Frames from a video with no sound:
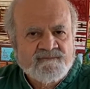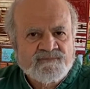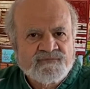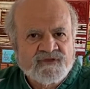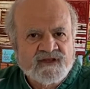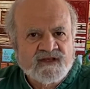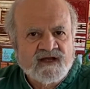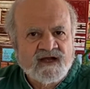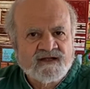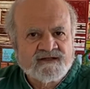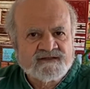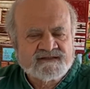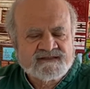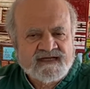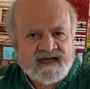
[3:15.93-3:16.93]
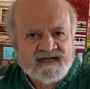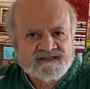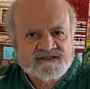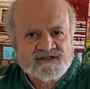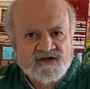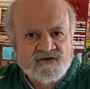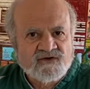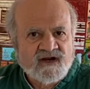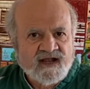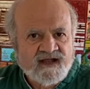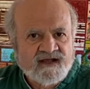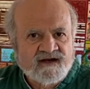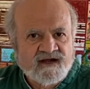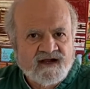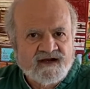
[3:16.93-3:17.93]
The tax code
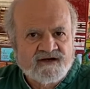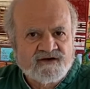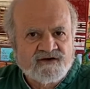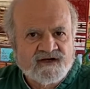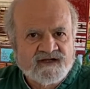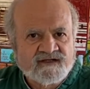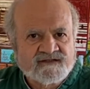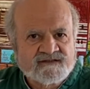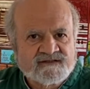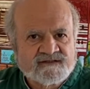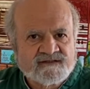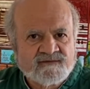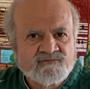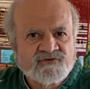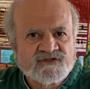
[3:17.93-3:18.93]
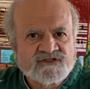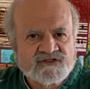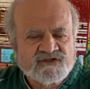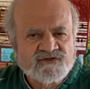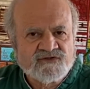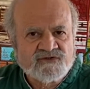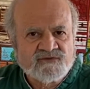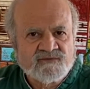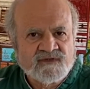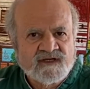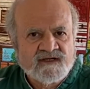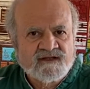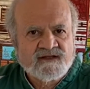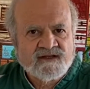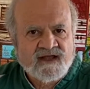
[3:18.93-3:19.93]
and IRS presume
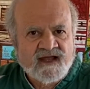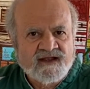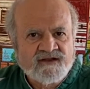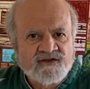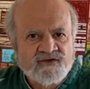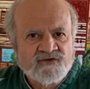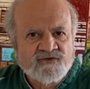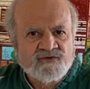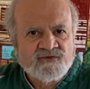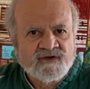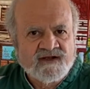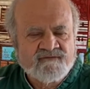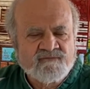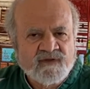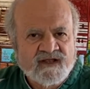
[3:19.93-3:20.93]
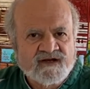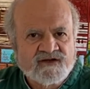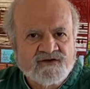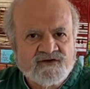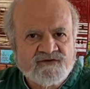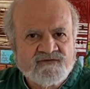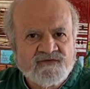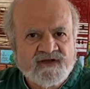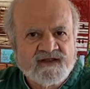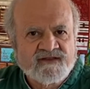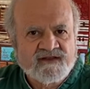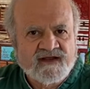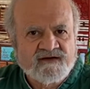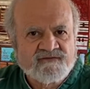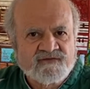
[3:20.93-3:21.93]
that you have made a good
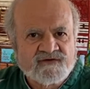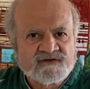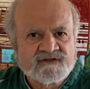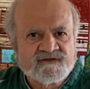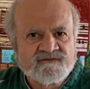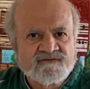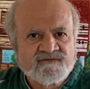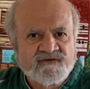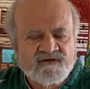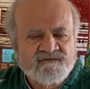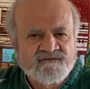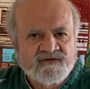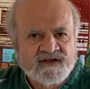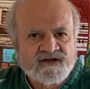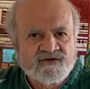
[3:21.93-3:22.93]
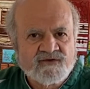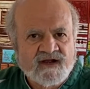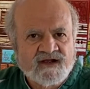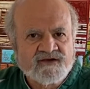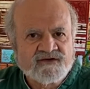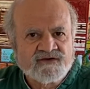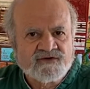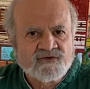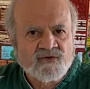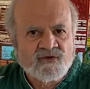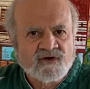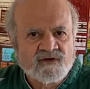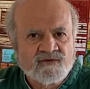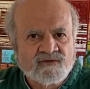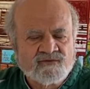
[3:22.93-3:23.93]
faith effort to figure out
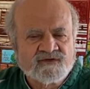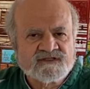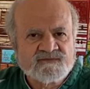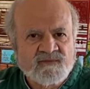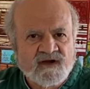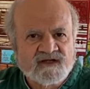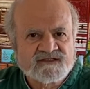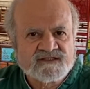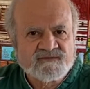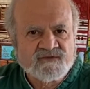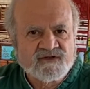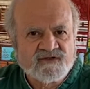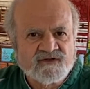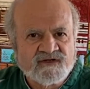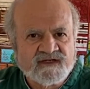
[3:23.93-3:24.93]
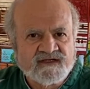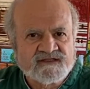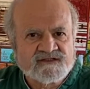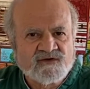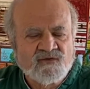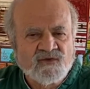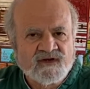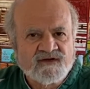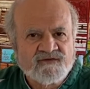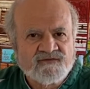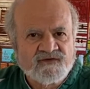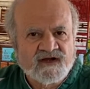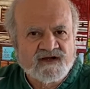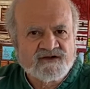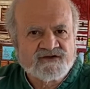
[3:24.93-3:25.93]
your responsibilities when you
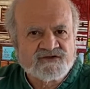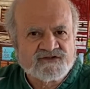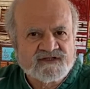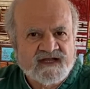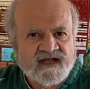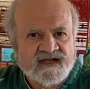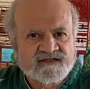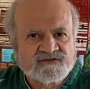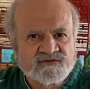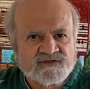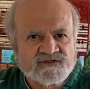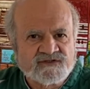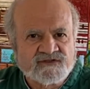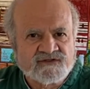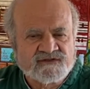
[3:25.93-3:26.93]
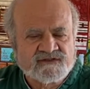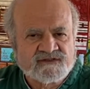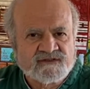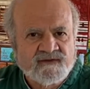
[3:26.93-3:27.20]
file your tax returns.